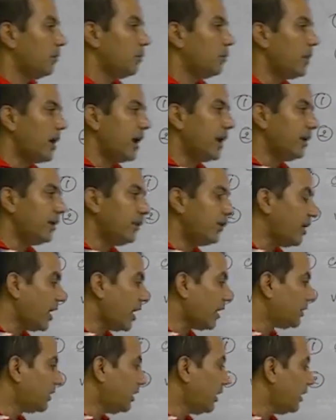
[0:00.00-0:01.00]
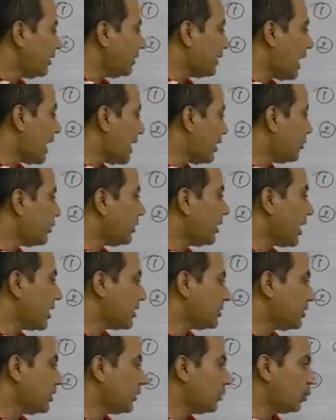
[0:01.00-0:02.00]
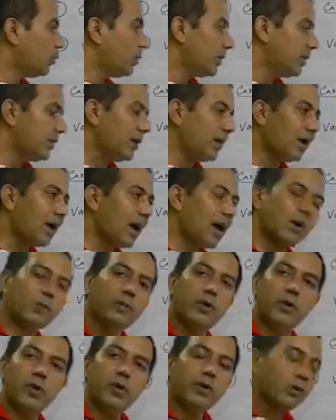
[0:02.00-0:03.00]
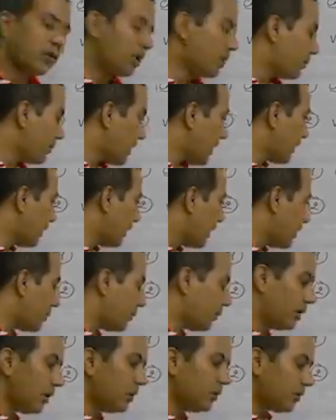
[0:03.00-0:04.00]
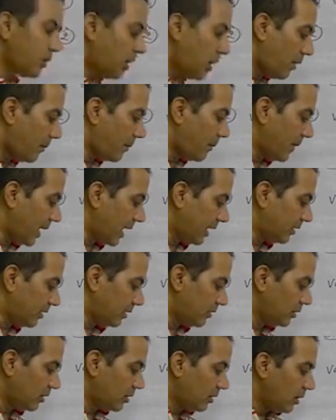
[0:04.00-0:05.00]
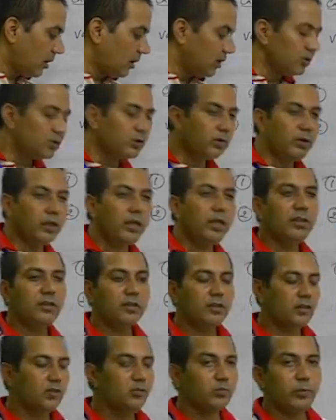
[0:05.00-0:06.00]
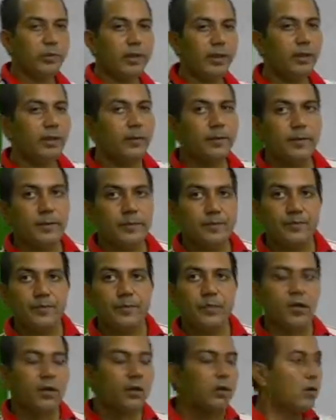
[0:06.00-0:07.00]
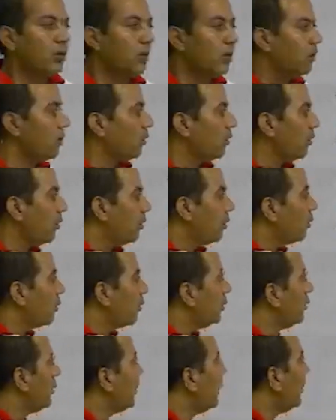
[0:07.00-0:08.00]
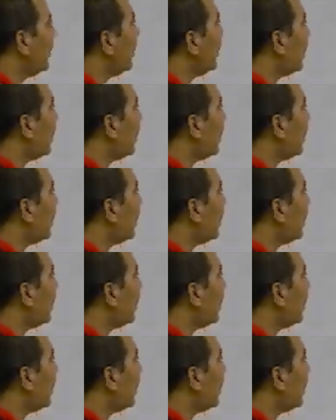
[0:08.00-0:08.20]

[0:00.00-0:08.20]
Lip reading: reacting dilute acid with the carbonate or bicarbonate of metal. So, in this way we